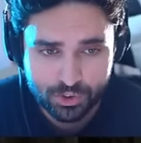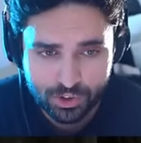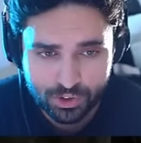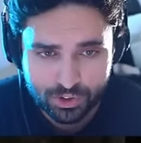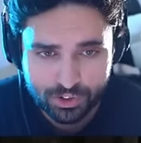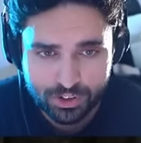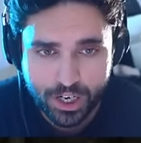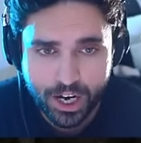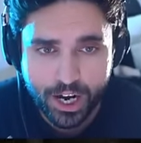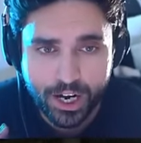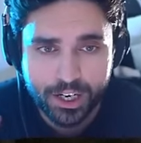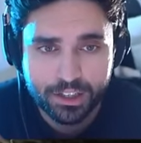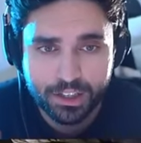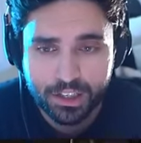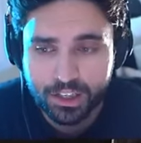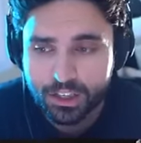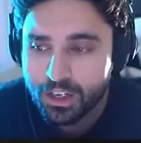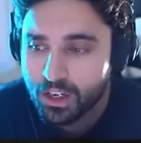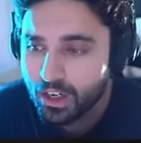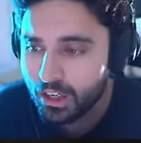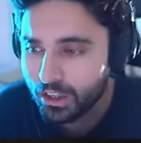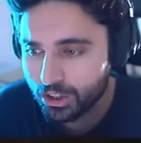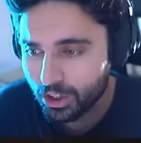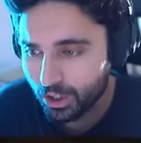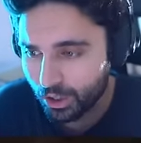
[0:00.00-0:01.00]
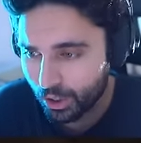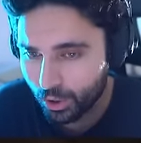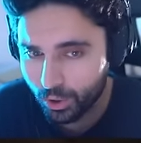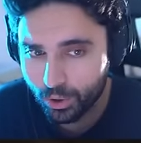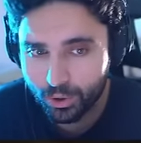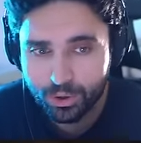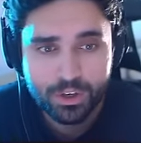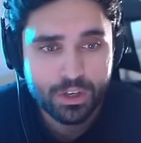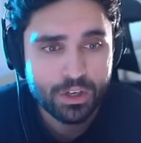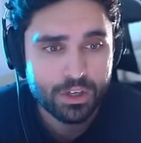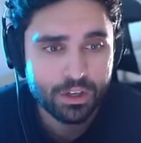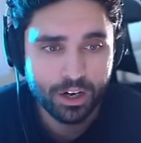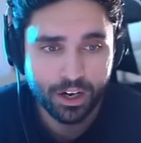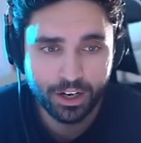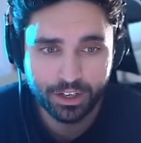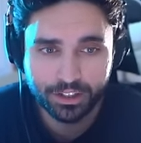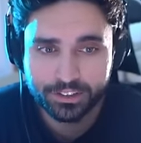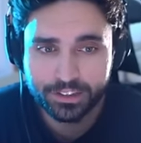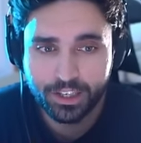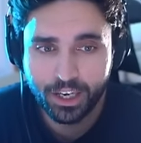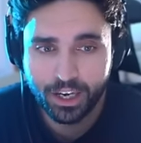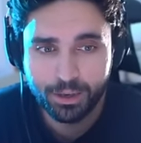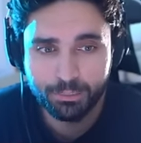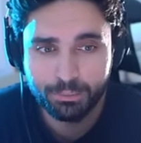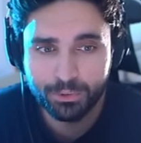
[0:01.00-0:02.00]
to society you know uh,
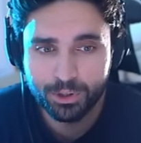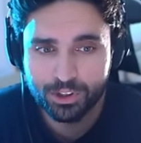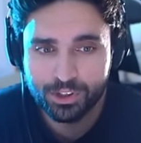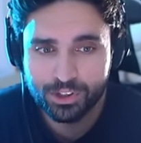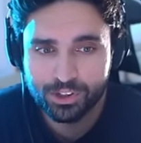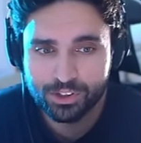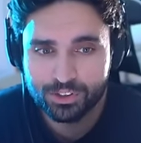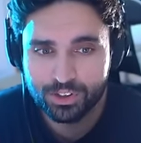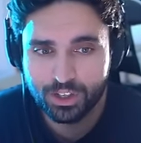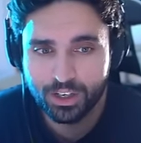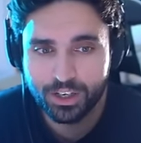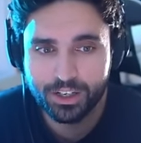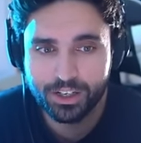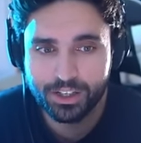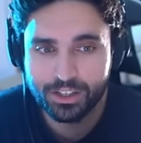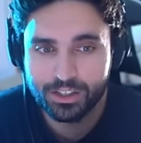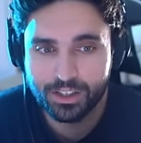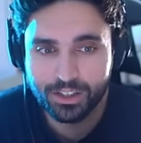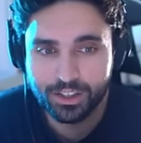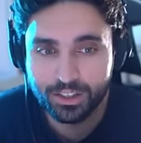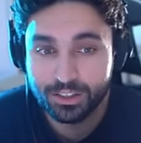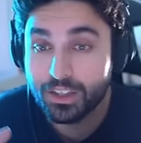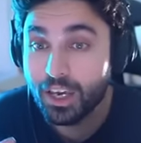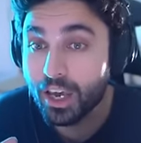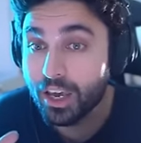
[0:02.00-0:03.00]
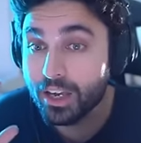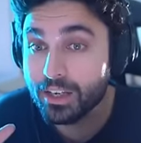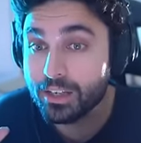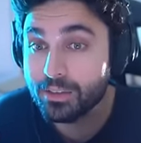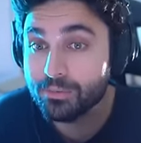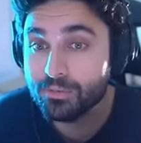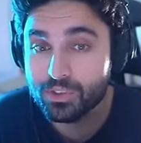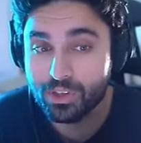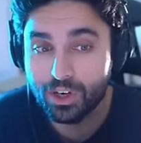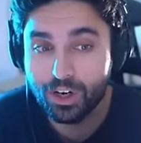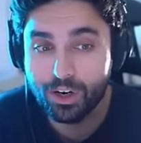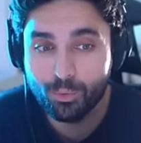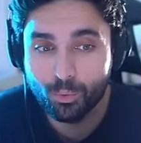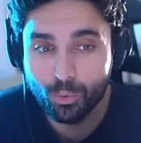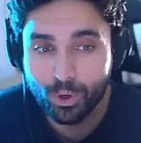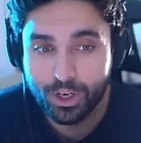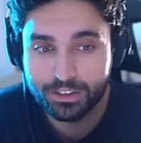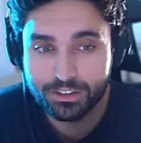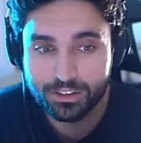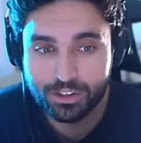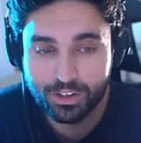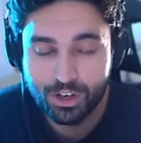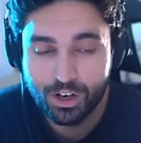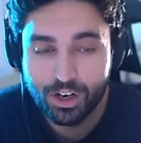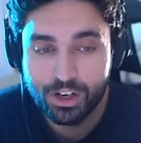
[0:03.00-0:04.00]
gamers uh, uh, games are
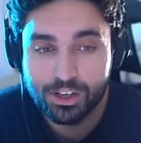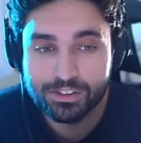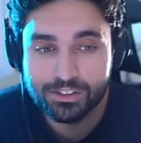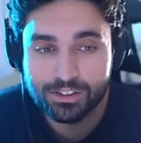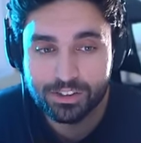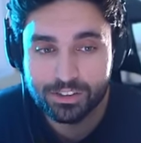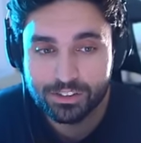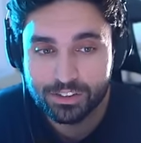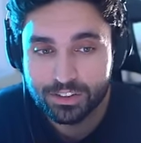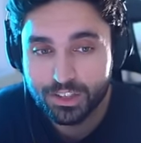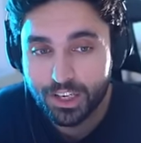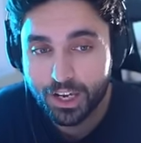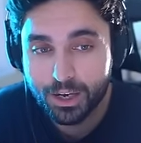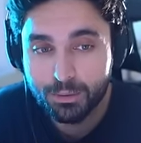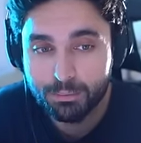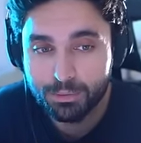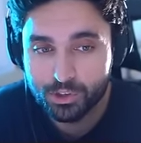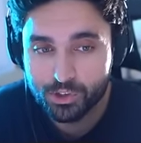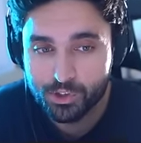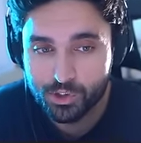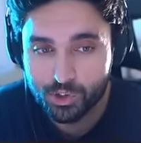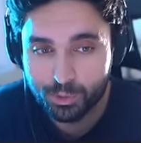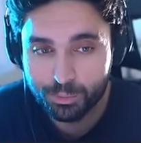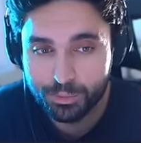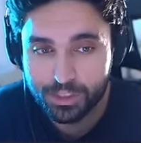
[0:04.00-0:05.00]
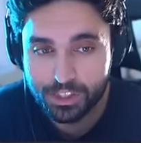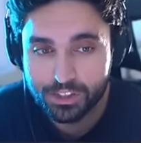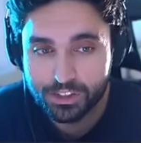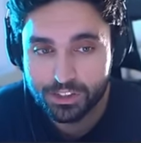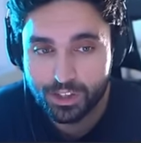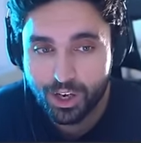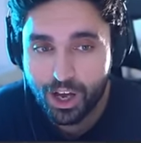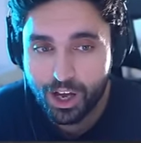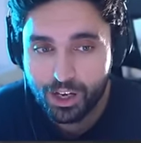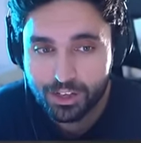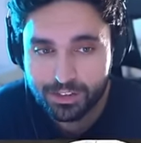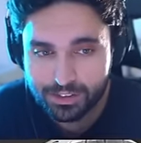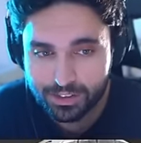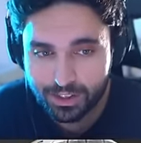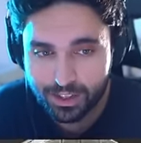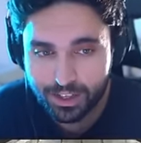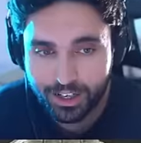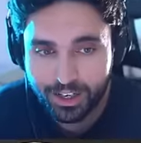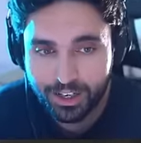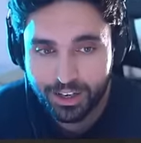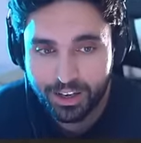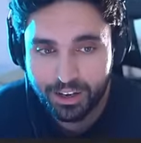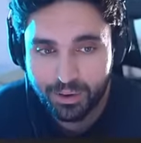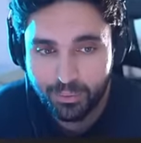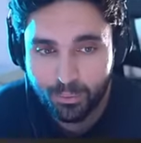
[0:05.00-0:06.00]
what causes gamers to be
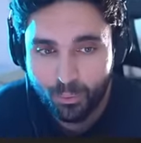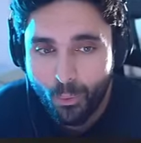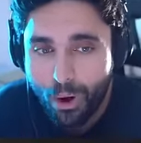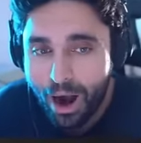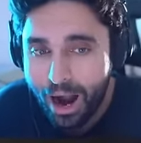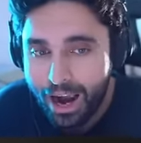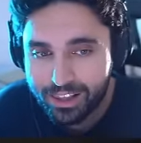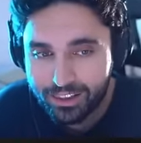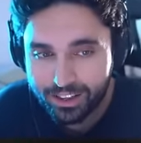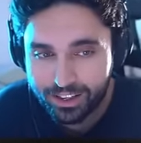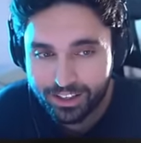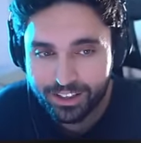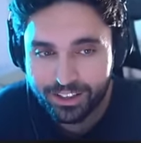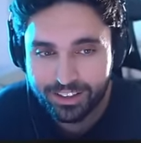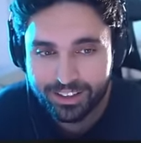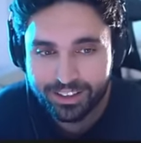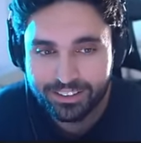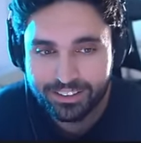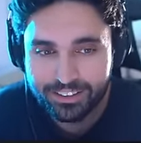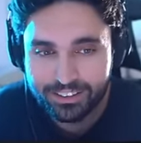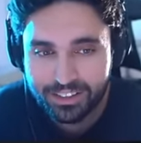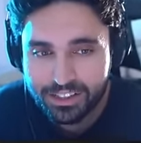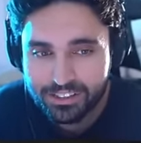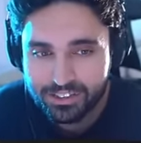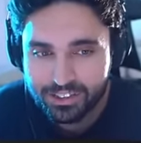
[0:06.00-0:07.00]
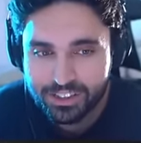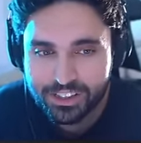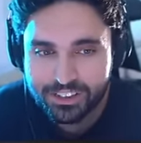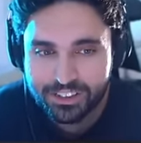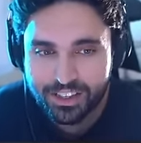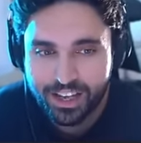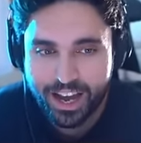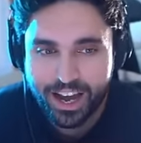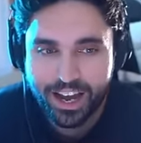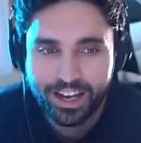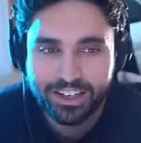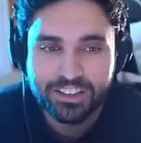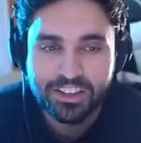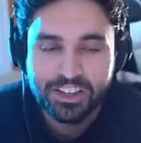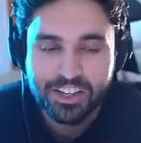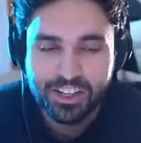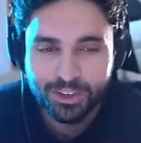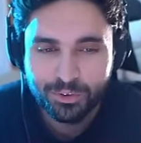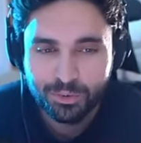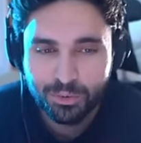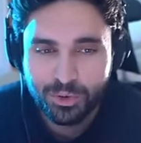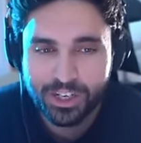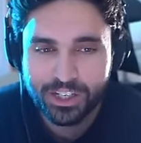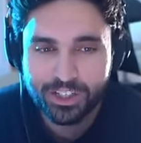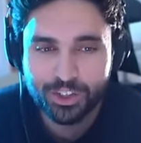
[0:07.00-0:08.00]
toxic violent this and that
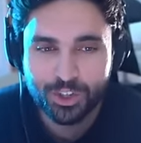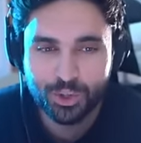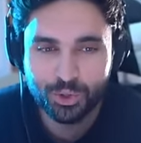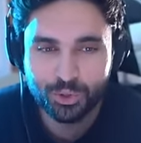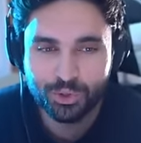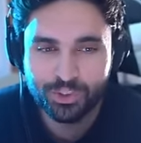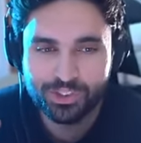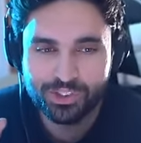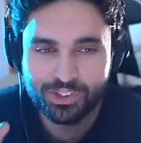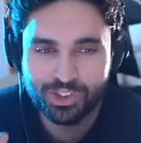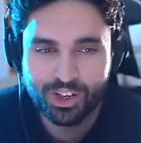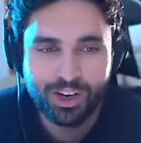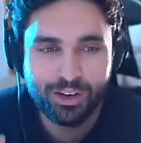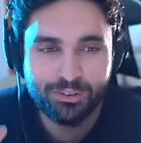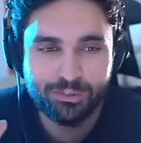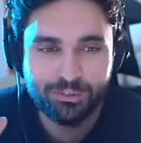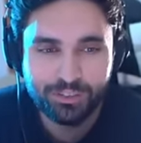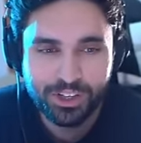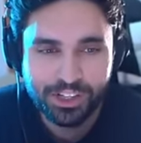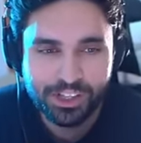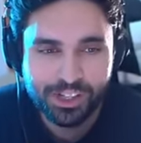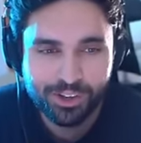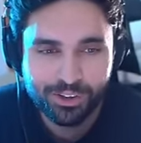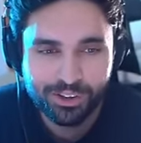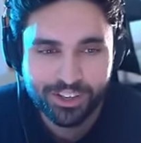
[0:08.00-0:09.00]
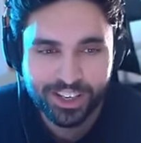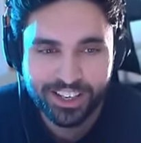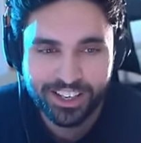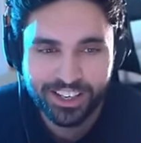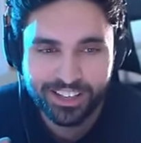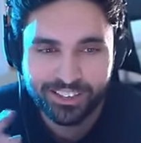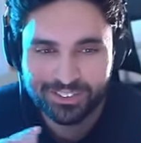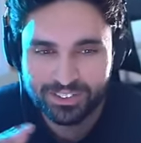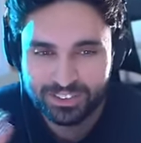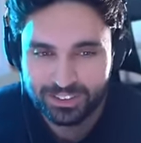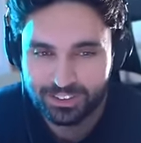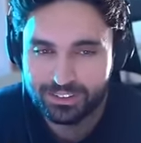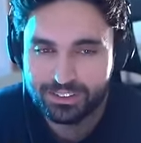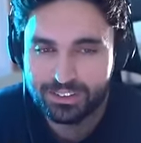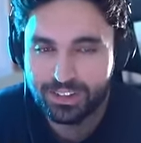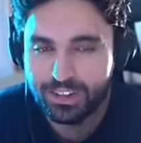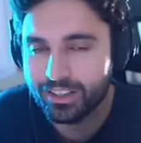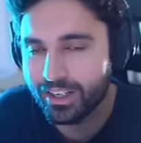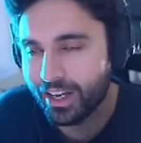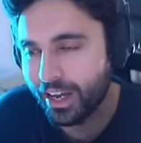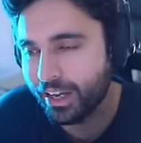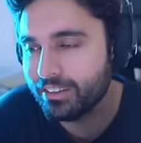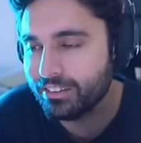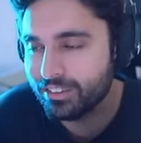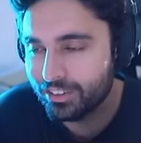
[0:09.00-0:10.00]
we should stop video games this
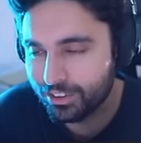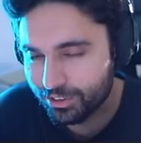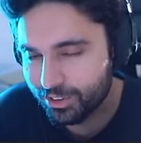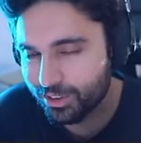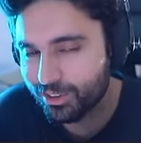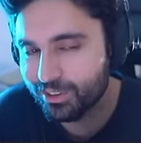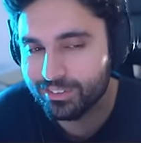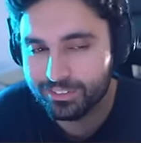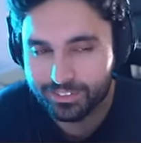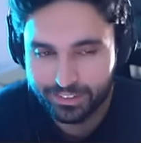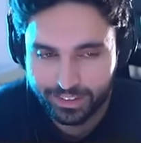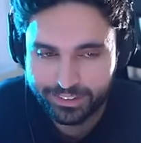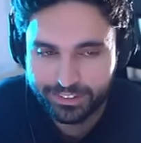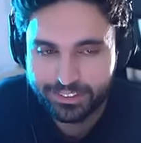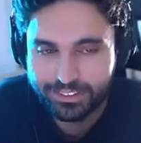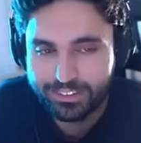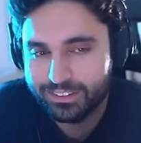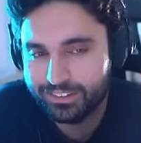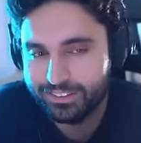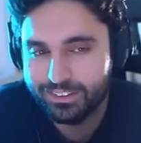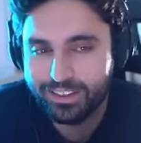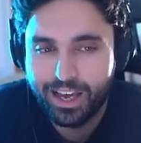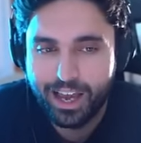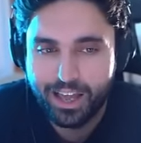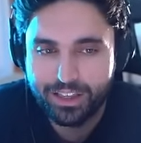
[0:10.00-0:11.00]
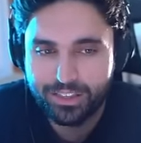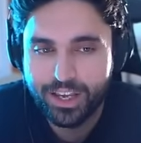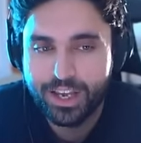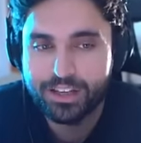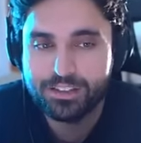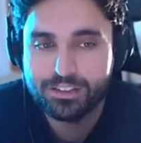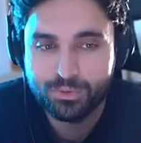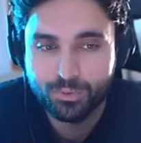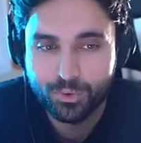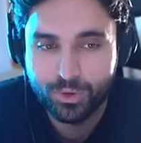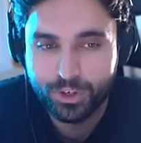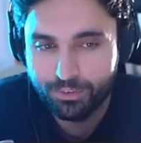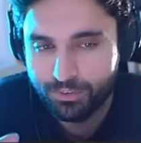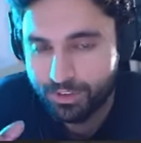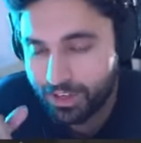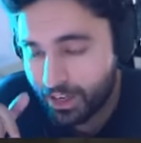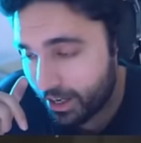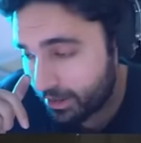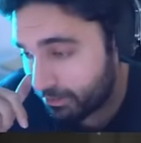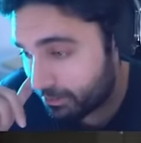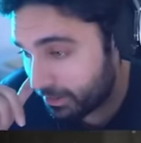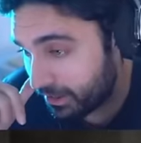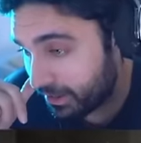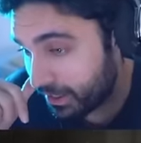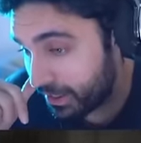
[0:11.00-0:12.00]
and you know like that that's where we
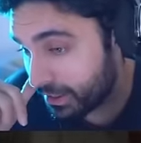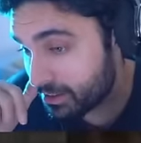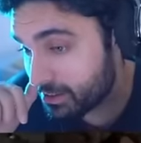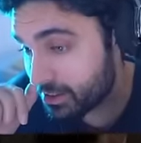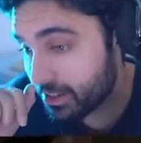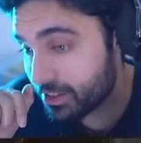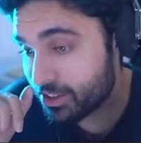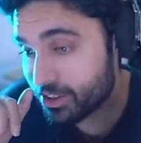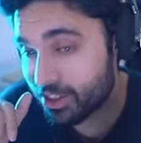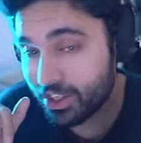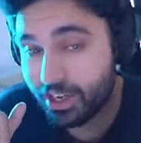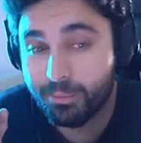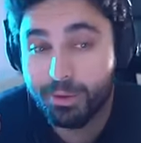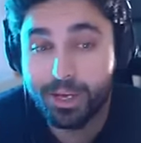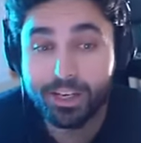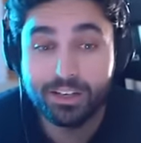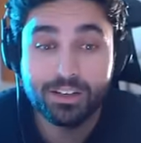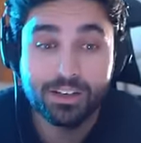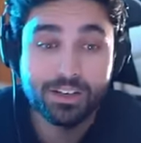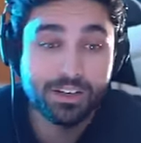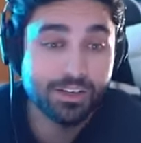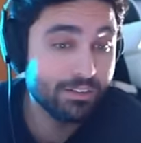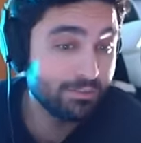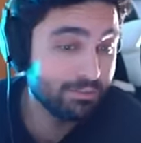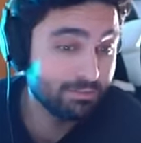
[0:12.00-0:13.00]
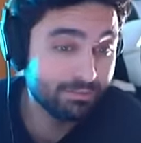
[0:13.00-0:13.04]
at but ladies and gentlemen